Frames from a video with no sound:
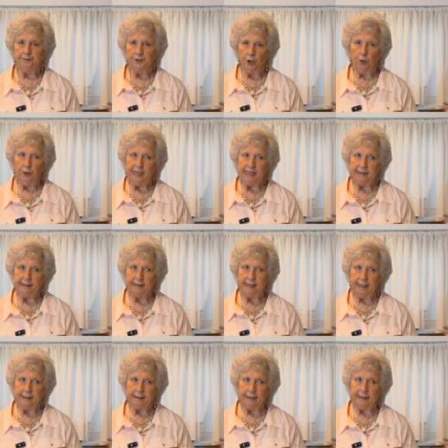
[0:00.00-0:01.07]
Who is it,
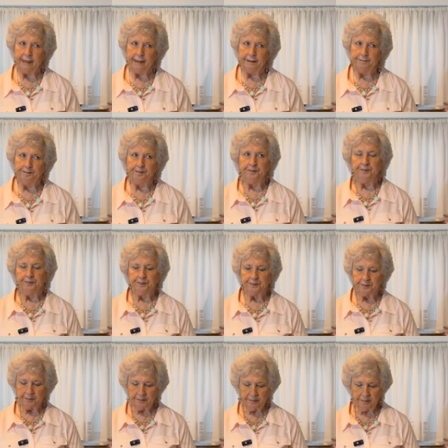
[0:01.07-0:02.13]
Aunt Tina?
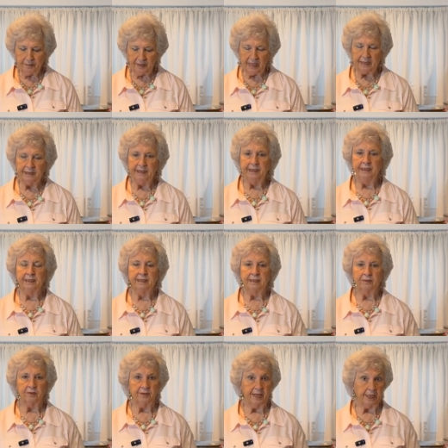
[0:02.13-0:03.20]
And Tina
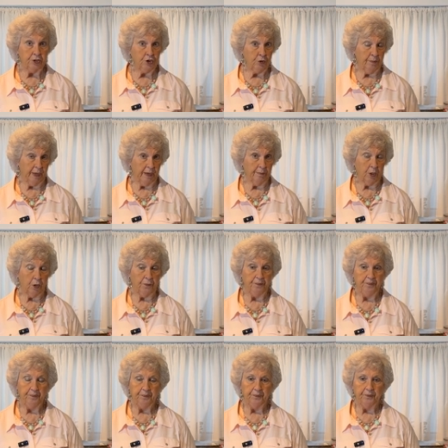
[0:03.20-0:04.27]
says, well, that's your mama.
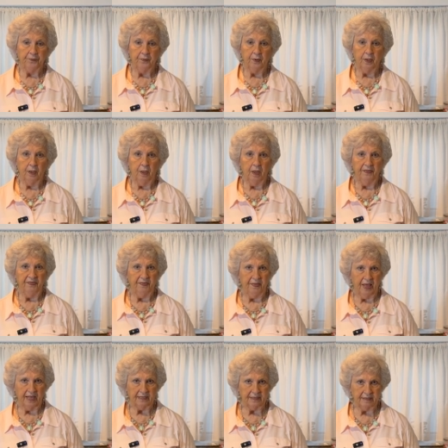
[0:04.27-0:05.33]

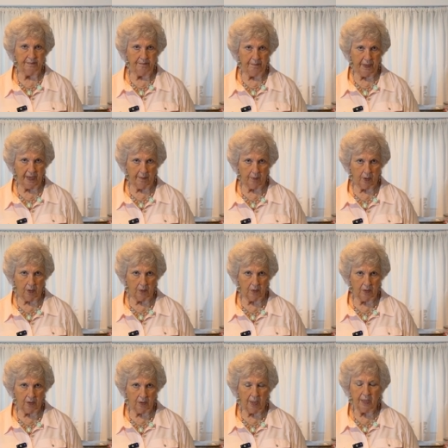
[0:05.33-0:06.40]
That's mama.
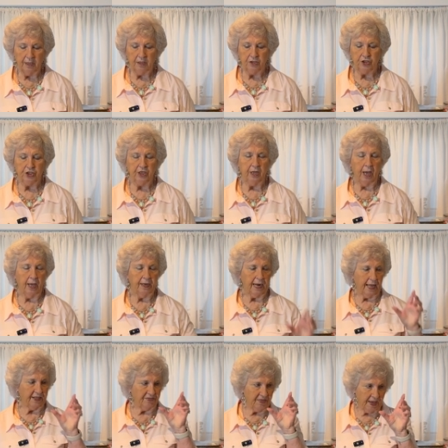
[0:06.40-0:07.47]
And she got
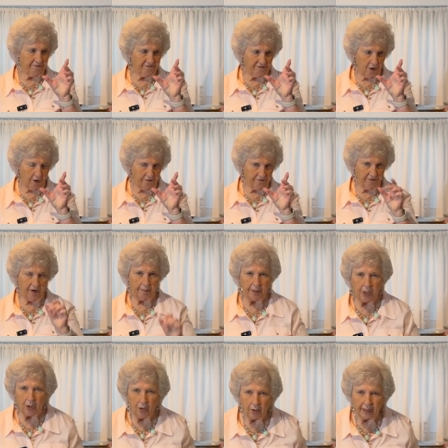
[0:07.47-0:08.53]
that far from
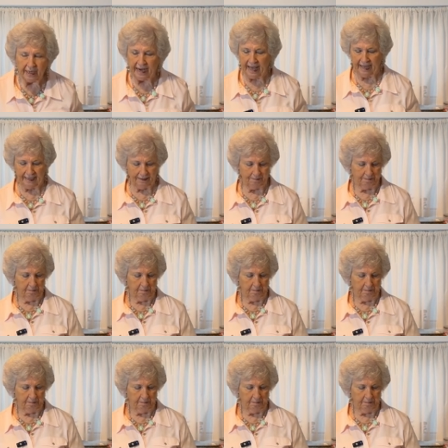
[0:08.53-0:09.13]
it, looking at it.